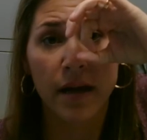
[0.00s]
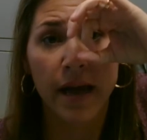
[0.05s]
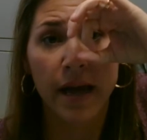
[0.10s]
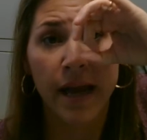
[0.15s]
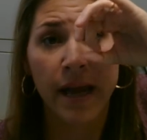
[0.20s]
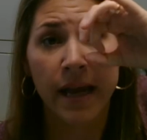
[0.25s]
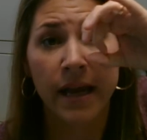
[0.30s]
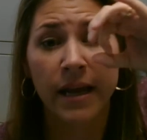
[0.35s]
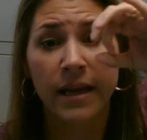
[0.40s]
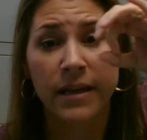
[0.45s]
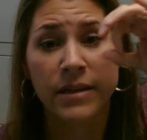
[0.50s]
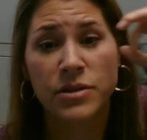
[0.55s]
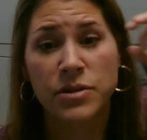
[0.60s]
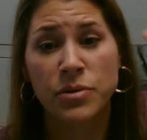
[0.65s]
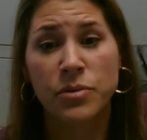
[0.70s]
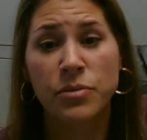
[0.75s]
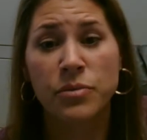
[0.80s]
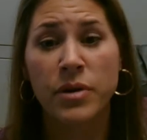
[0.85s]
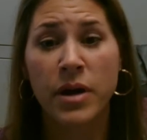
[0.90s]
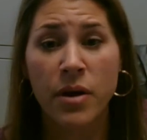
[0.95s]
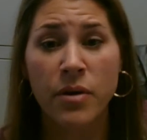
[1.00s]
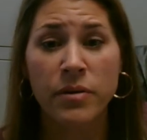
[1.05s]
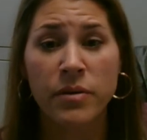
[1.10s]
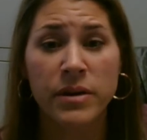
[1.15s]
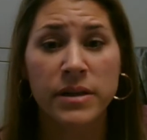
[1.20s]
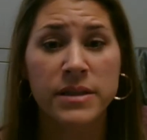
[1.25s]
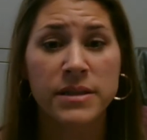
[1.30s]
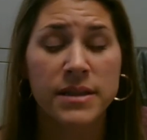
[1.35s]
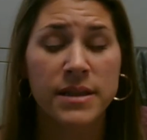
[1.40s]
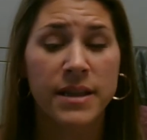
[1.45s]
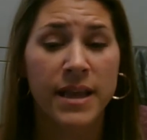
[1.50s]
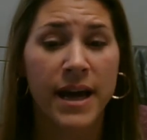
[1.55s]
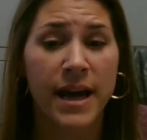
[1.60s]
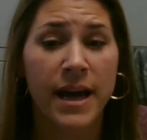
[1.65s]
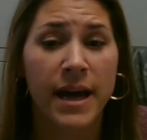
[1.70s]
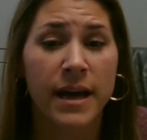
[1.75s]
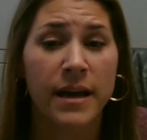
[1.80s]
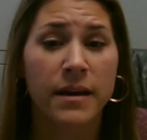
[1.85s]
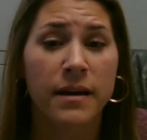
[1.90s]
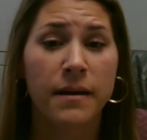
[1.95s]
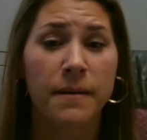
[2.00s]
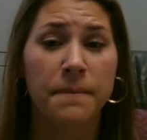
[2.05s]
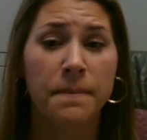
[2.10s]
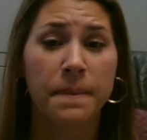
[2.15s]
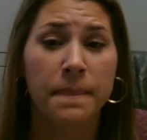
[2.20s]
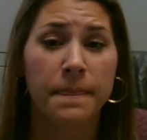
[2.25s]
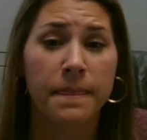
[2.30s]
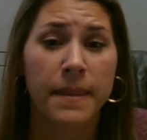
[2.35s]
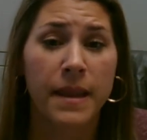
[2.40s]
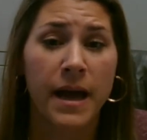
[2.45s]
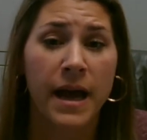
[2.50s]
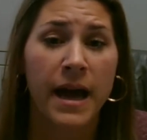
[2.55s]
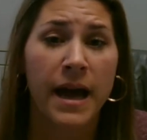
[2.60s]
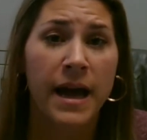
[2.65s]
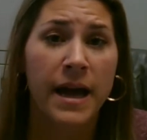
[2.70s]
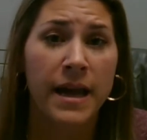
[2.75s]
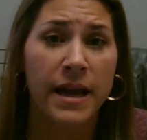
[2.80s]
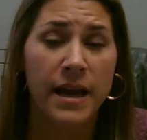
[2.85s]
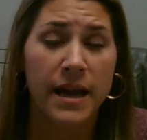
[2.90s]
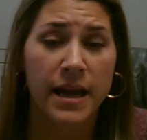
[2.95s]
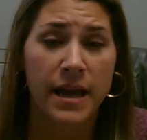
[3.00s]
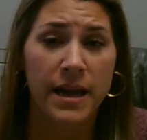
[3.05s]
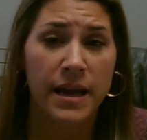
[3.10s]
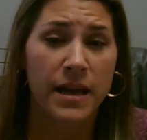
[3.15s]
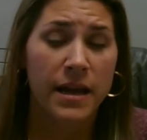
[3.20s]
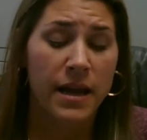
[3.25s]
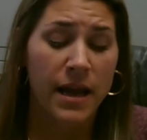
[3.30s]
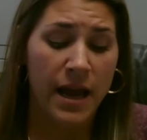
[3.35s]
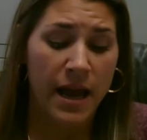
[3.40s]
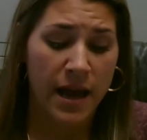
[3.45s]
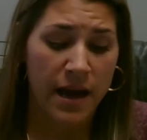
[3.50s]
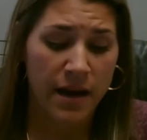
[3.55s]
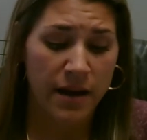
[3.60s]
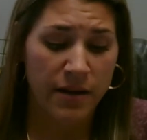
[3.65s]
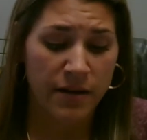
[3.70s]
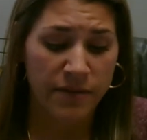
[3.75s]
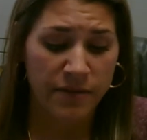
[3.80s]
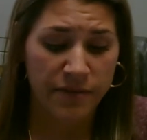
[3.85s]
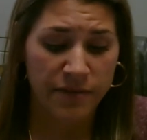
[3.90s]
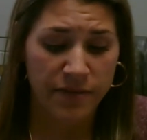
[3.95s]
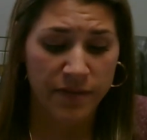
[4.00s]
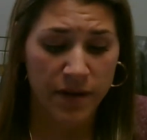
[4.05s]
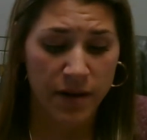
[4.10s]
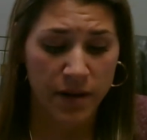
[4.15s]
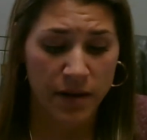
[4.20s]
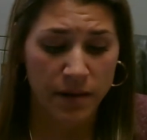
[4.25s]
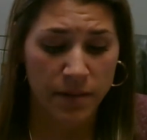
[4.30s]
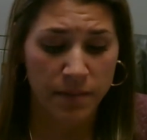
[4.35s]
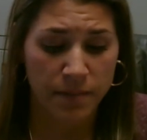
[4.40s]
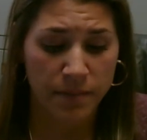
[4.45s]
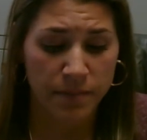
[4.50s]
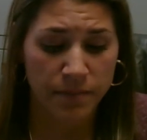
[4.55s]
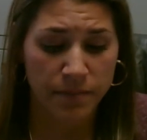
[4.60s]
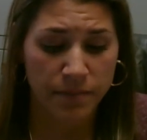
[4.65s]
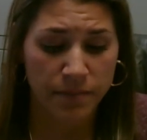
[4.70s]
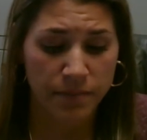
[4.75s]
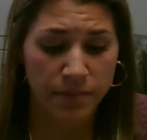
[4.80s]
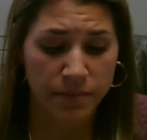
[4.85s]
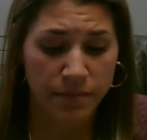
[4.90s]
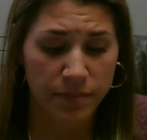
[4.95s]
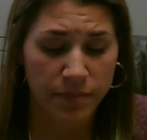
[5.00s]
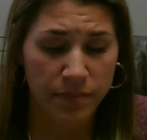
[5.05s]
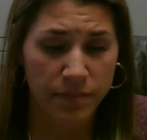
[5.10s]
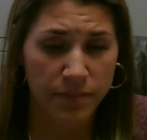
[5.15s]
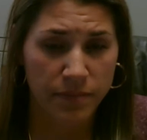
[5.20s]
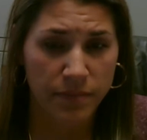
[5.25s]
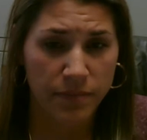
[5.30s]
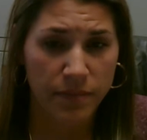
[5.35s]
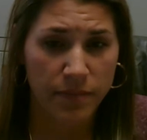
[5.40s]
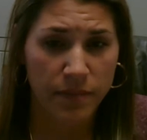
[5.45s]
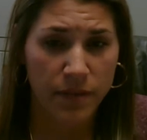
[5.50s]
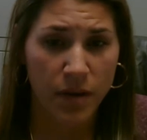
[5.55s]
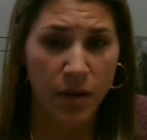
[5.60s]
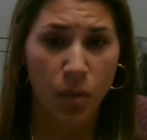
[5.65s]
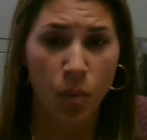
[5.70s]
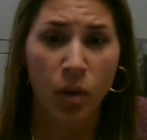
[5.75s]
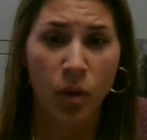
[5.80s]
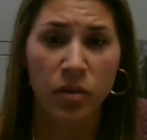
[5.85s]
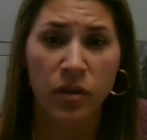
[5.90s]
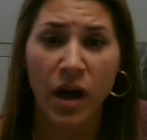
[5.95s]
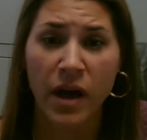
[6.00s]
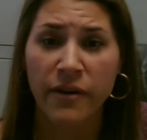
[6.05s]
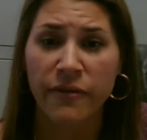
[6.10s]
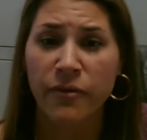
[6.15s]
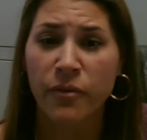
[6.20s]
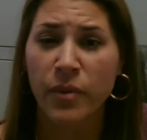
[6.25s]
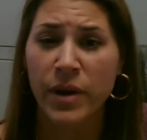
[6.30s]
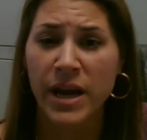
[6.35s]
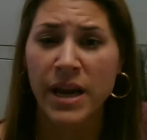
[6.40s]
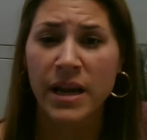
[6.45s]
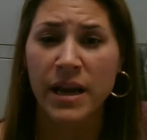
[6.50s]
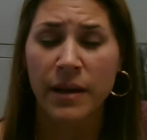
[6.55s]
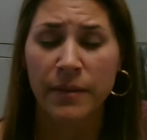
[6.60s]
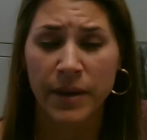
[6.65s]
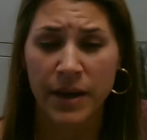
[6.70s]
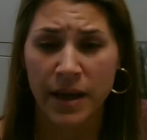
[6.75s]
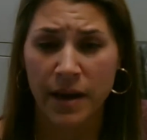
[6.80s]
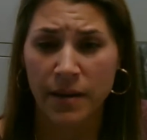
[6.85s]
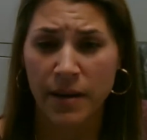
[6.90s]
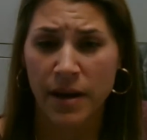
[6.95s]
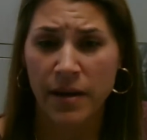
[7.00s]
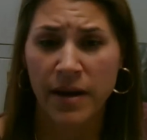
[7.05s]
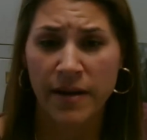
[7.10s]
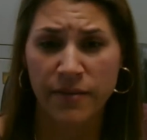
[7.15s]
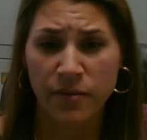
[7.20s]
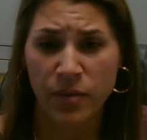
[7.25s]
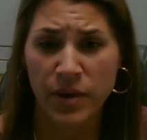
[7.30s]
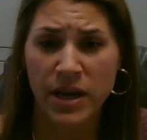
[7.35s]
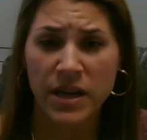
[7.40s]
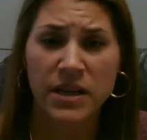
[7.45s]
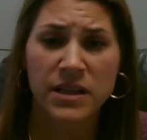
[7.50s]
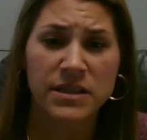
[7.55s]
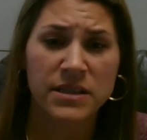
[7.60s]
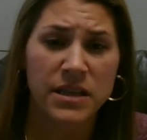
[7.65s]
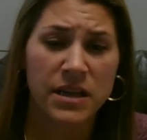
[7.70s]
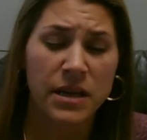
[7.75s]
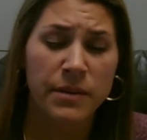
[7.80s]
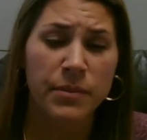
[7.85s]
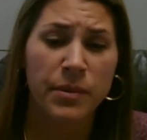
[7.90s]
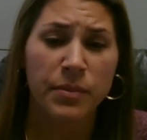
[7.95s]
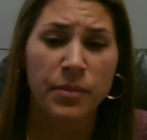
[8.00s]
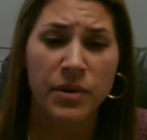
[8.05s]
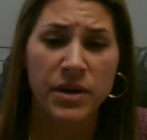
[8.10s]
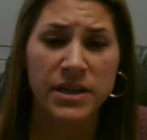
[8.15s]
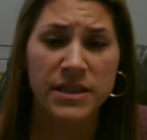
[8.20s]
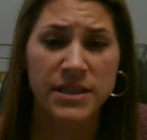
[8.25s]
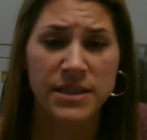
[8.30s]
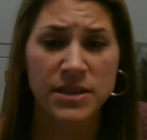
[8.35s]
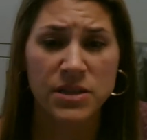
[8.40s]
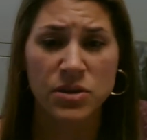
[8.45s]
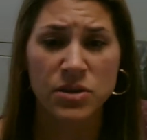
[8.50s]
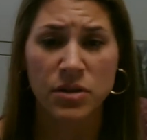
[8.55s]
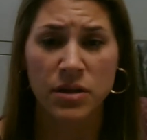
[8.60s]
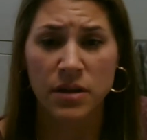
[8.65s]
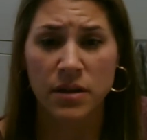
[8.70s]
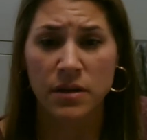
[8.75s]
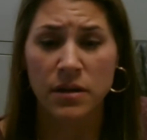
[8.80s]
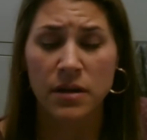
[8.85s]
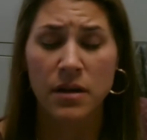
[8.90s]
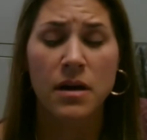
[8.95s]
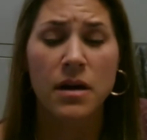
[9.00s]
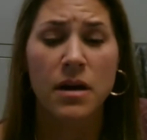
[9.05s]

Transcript: And you notice that I have a lot of I have weakness and hemiparesis to